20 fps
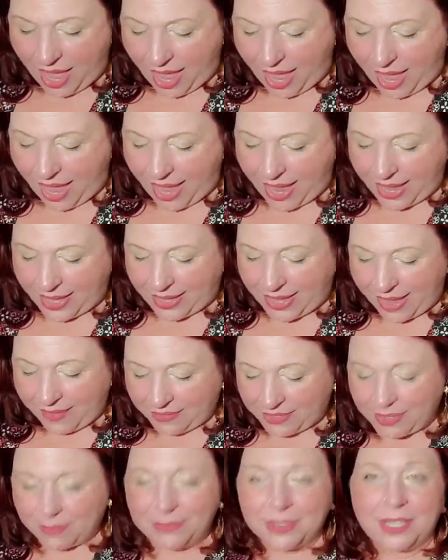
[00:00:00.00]
I
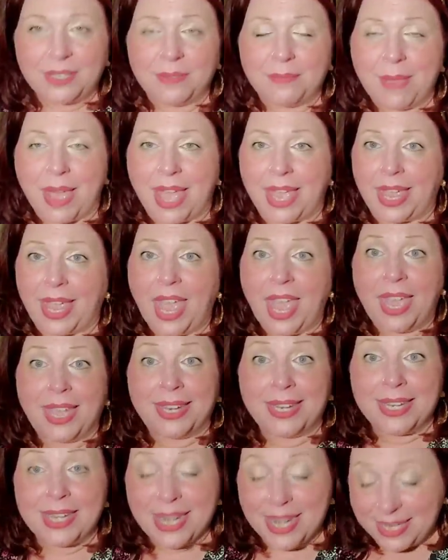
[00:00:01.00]
gave some to my
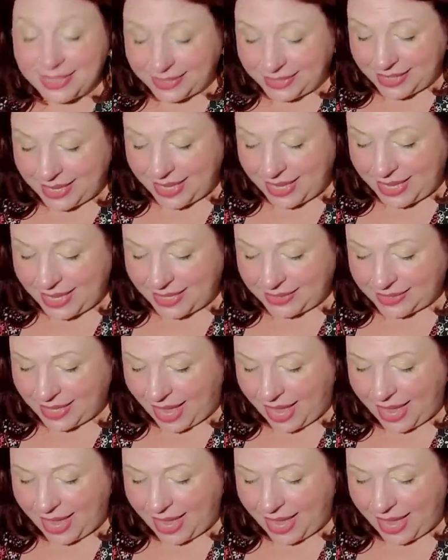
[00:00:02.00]
nieces.